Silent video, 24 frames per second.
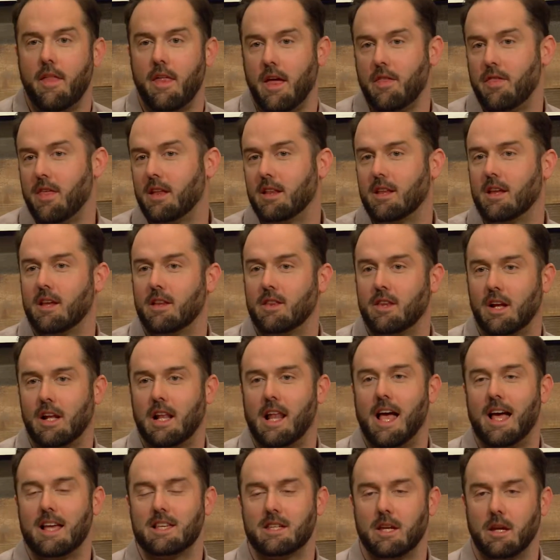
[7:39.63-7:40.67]
I think the
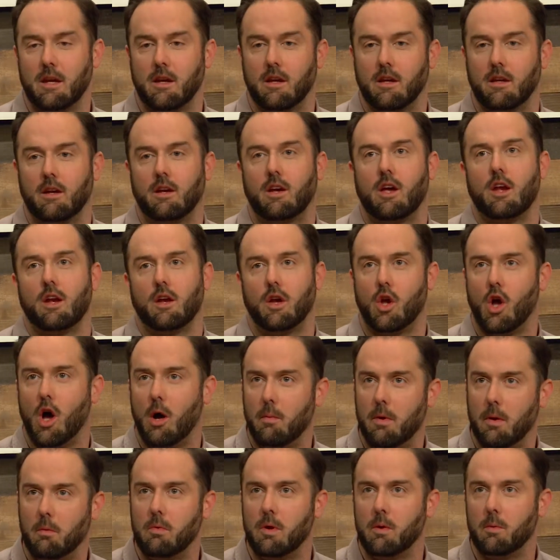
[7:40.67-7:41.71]
classic kind of
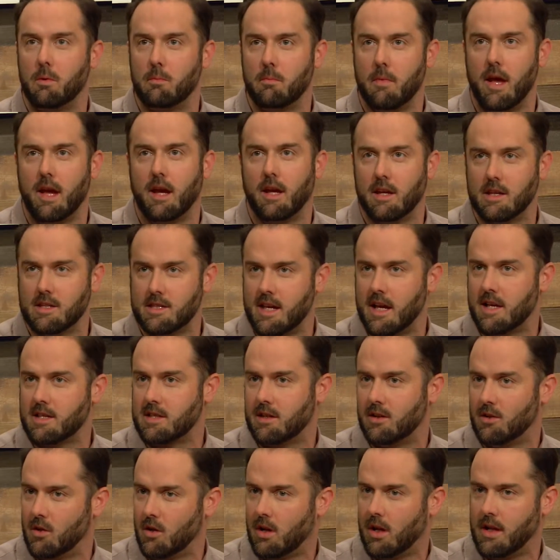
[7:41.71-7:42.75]
comment we would make, and it sounds
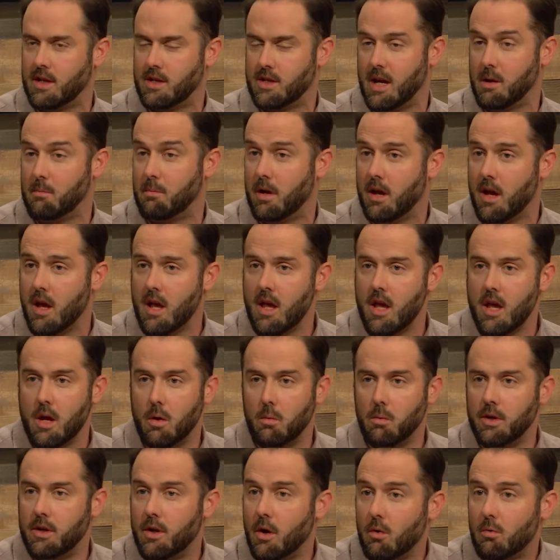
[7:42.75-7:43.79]
a little cliche, but
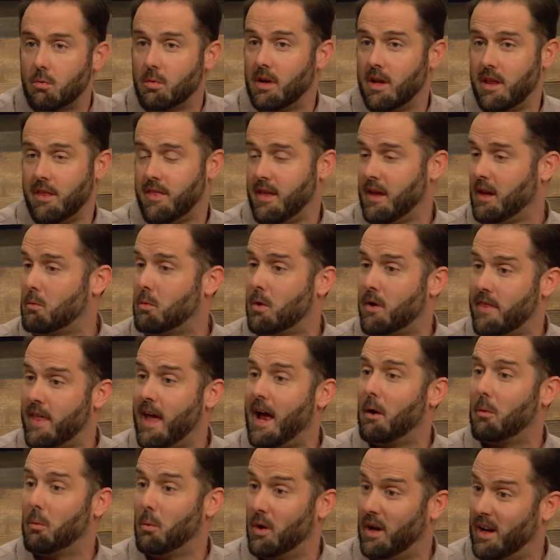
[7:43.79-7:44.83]
we don't really think we're
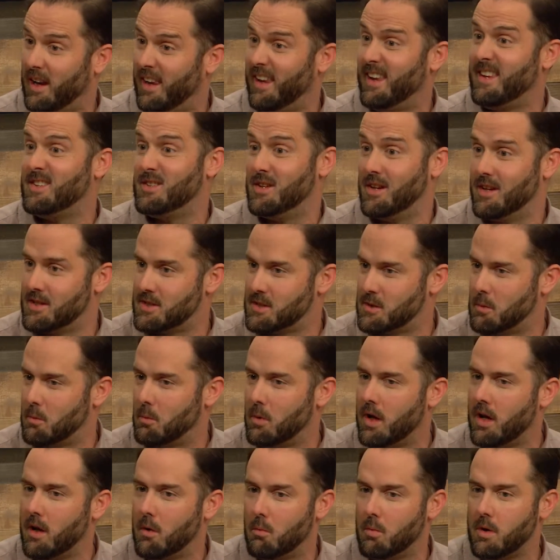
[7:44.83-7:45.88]
that religious.
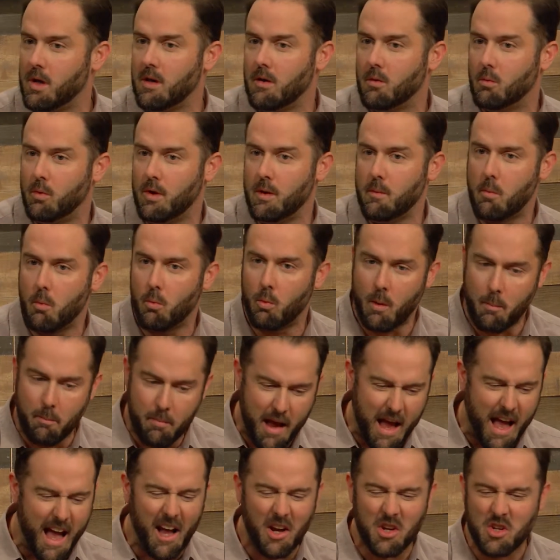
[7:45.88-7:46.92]
We're
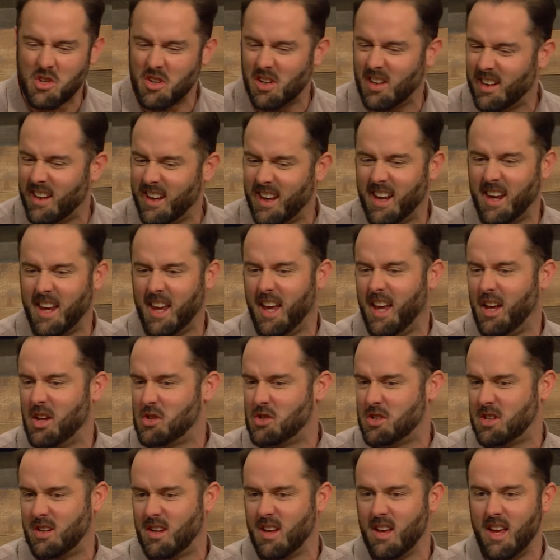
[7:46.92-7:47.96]
passionately
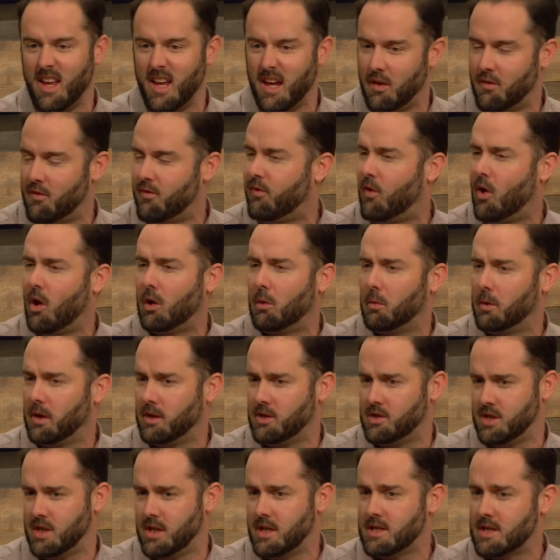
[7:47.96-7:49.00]
engaged in
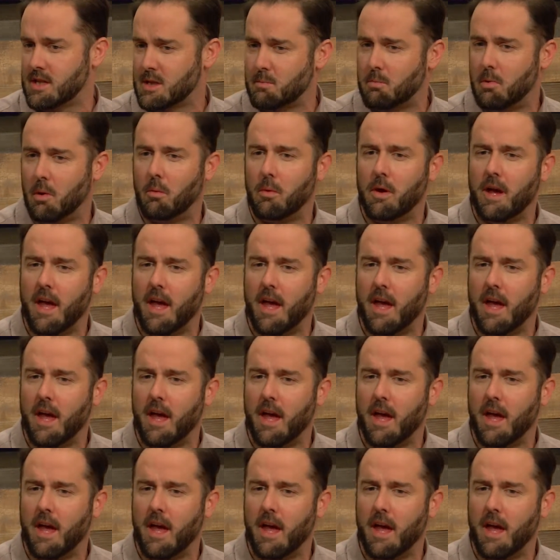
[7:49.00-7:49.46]
following Jesus, but